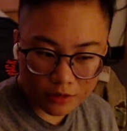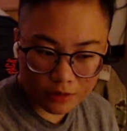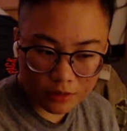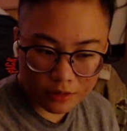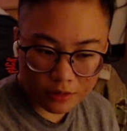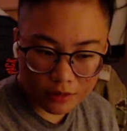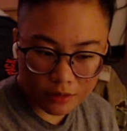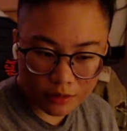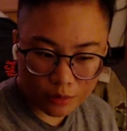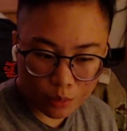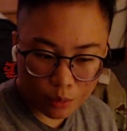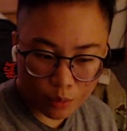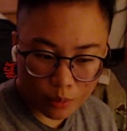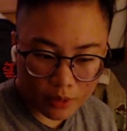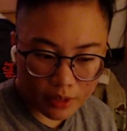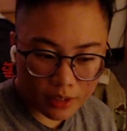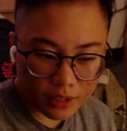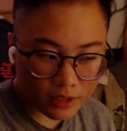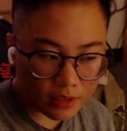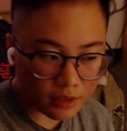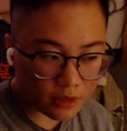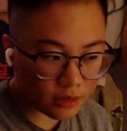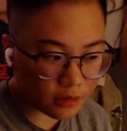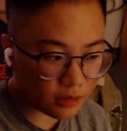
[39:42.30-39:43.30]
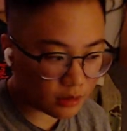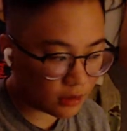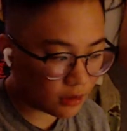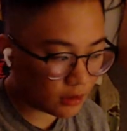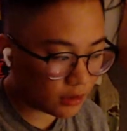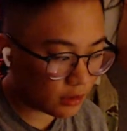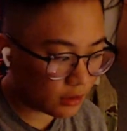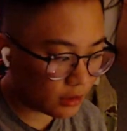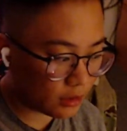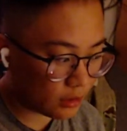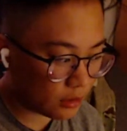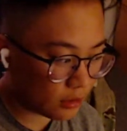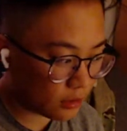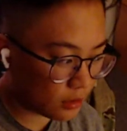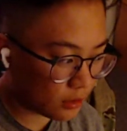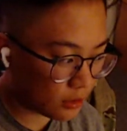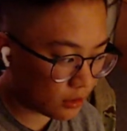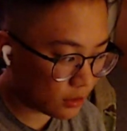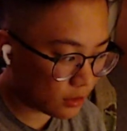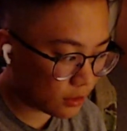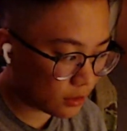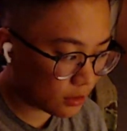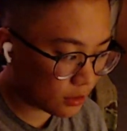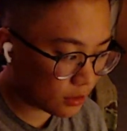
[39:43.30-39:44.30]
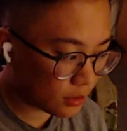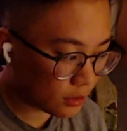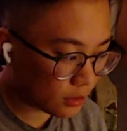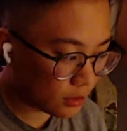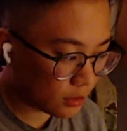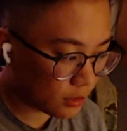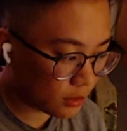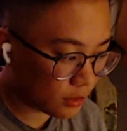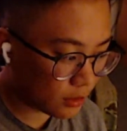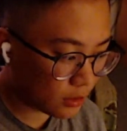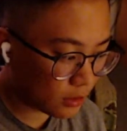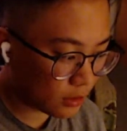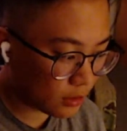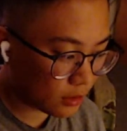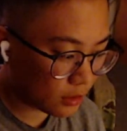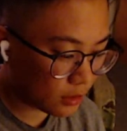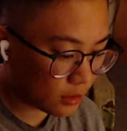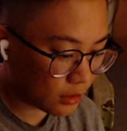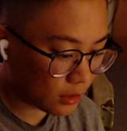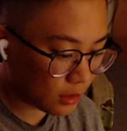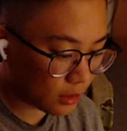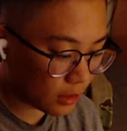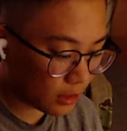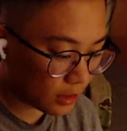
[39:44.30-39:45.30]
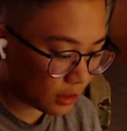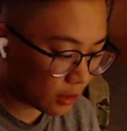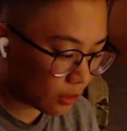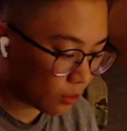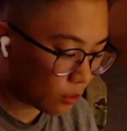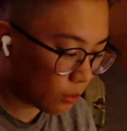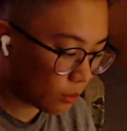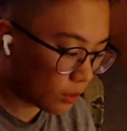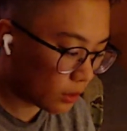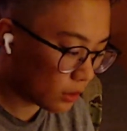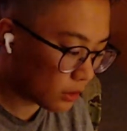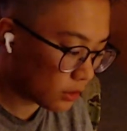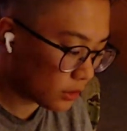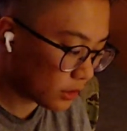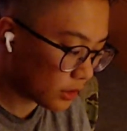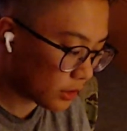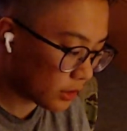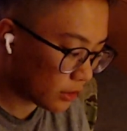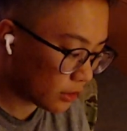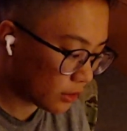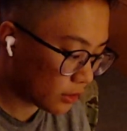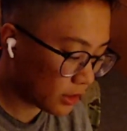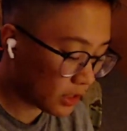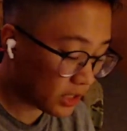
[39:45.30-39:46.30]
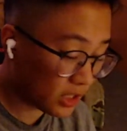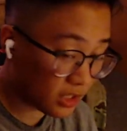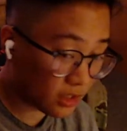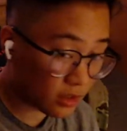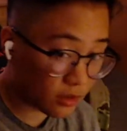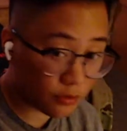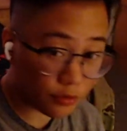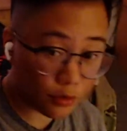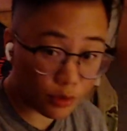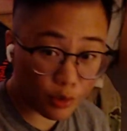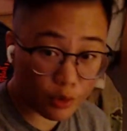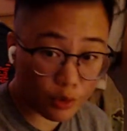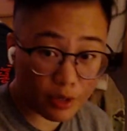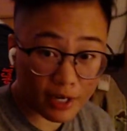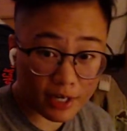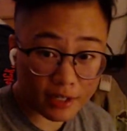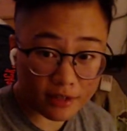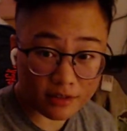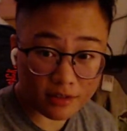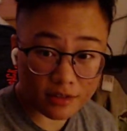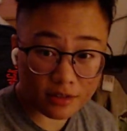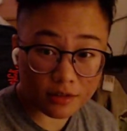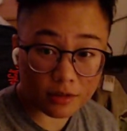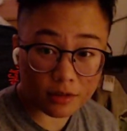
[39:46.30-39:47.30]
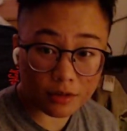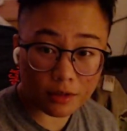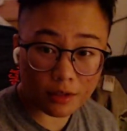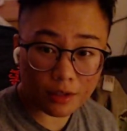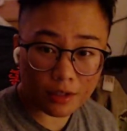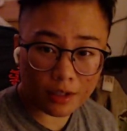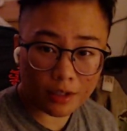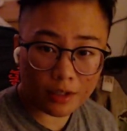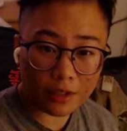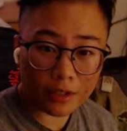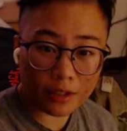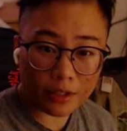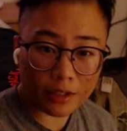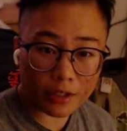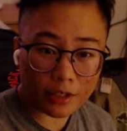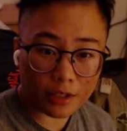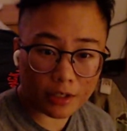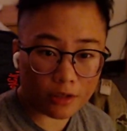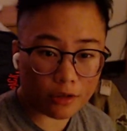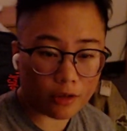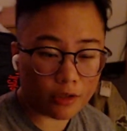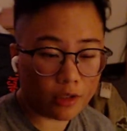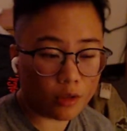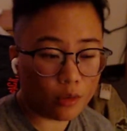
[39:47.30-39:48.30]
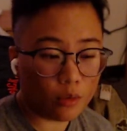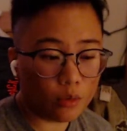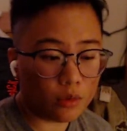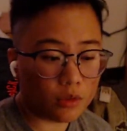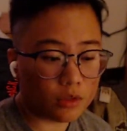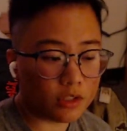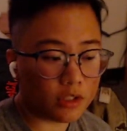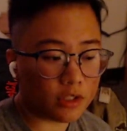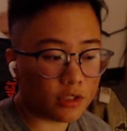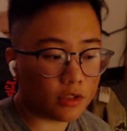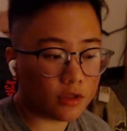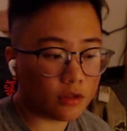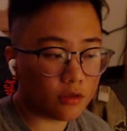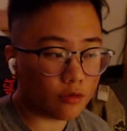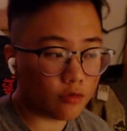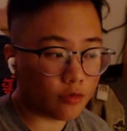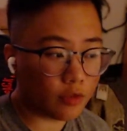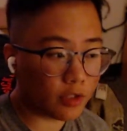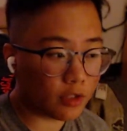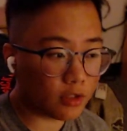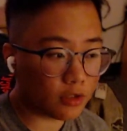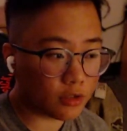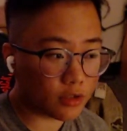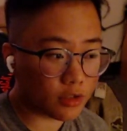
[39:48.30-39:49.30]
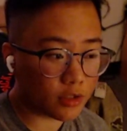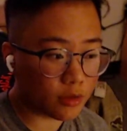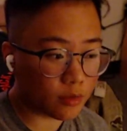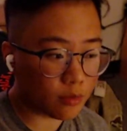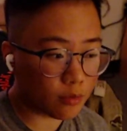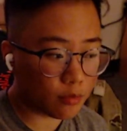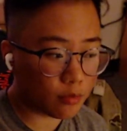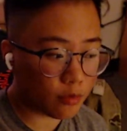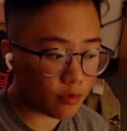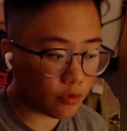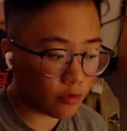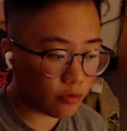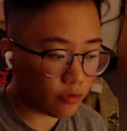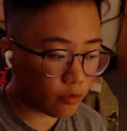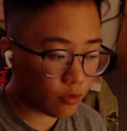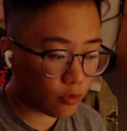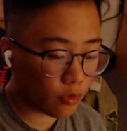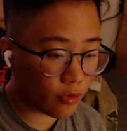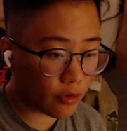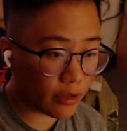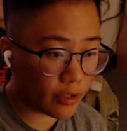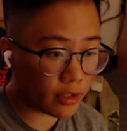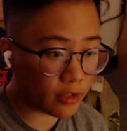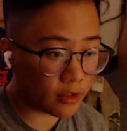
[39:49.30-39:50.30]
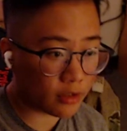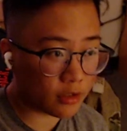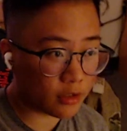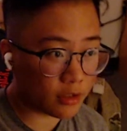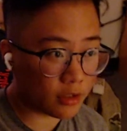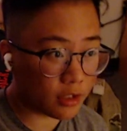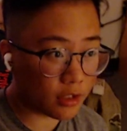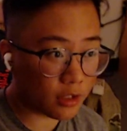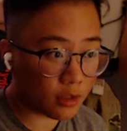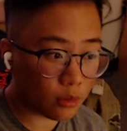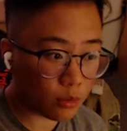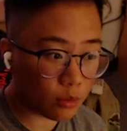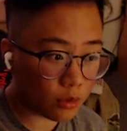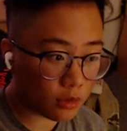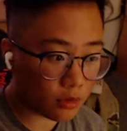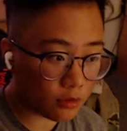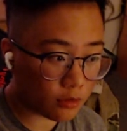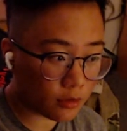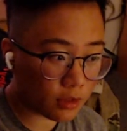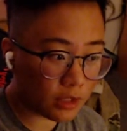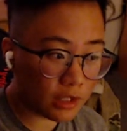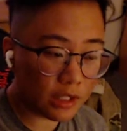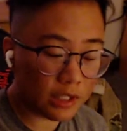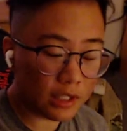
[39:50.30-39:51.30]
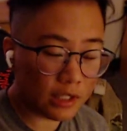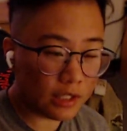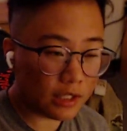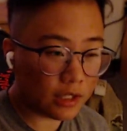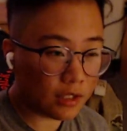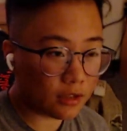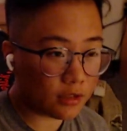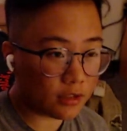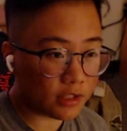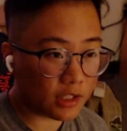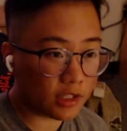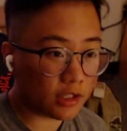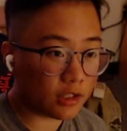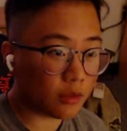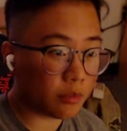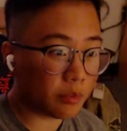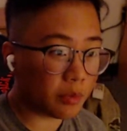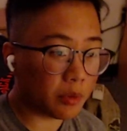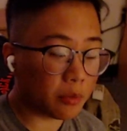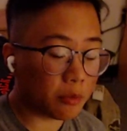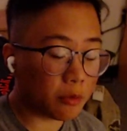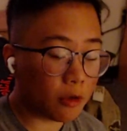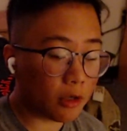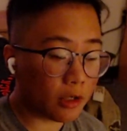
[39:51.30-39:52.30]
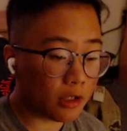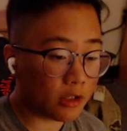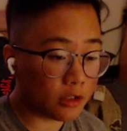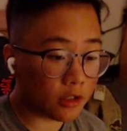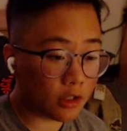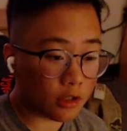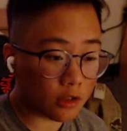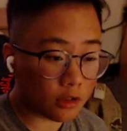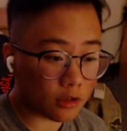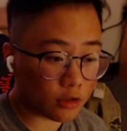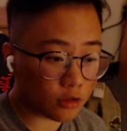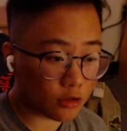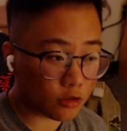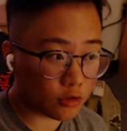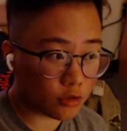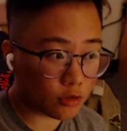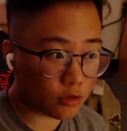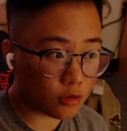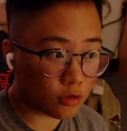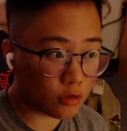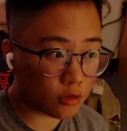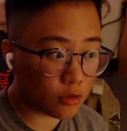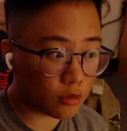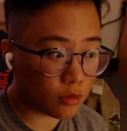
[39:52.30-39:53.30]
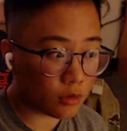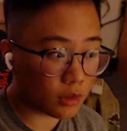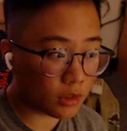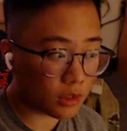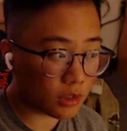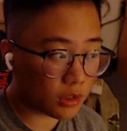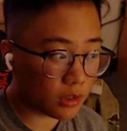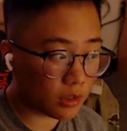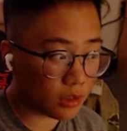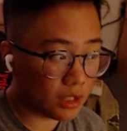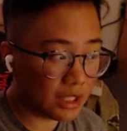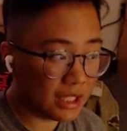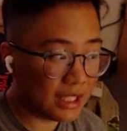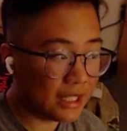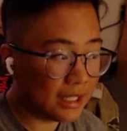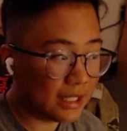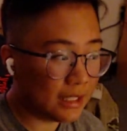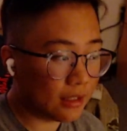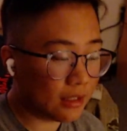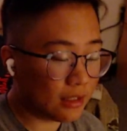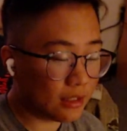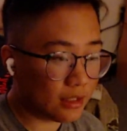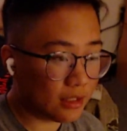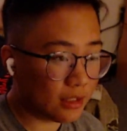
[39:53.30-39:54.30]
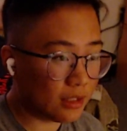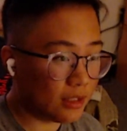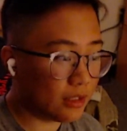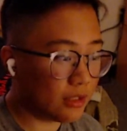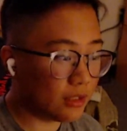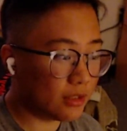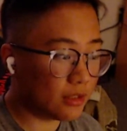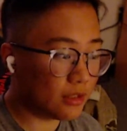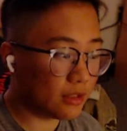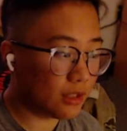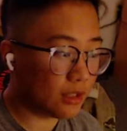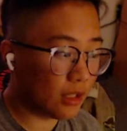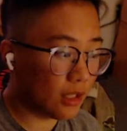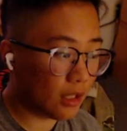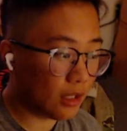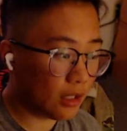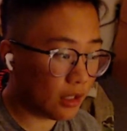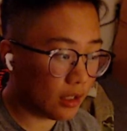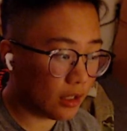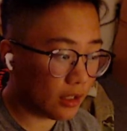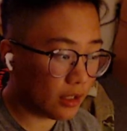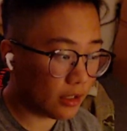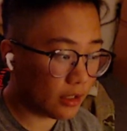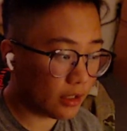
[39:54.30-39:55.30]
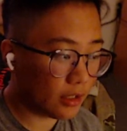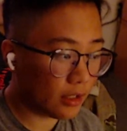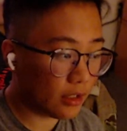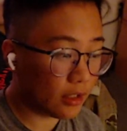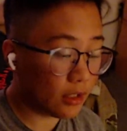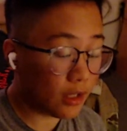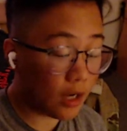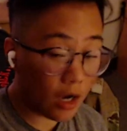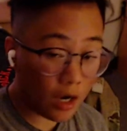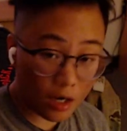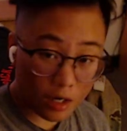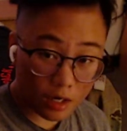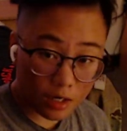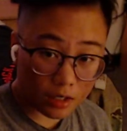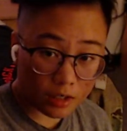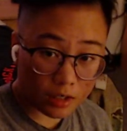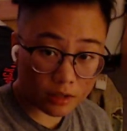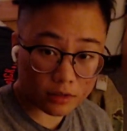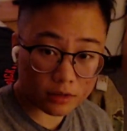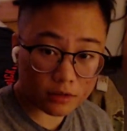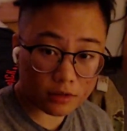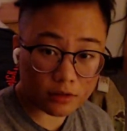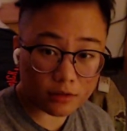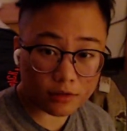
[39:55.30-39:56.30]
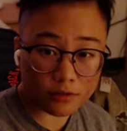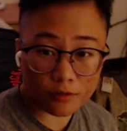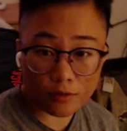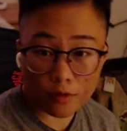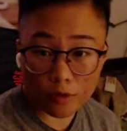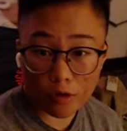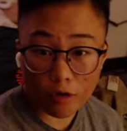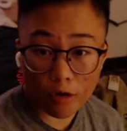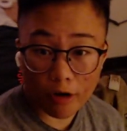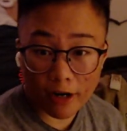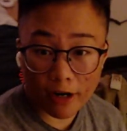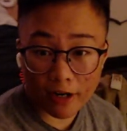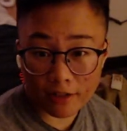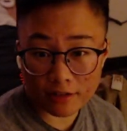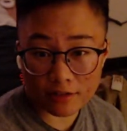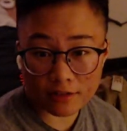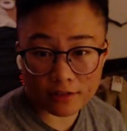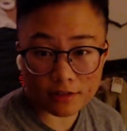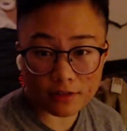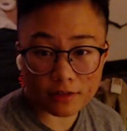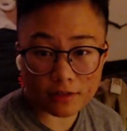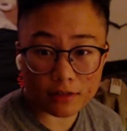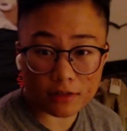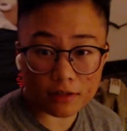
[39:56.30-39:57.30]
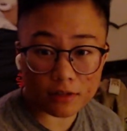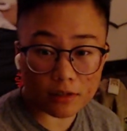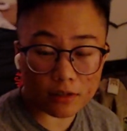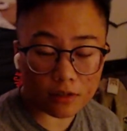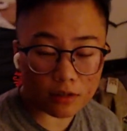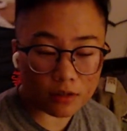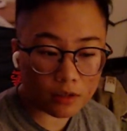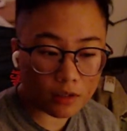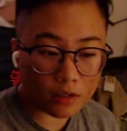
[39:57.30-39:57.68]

a way, it's like I don't want to take things for granted. You know, I don't want to take friendship for granted. I don't want to take the people I talk to, things that I got for granted.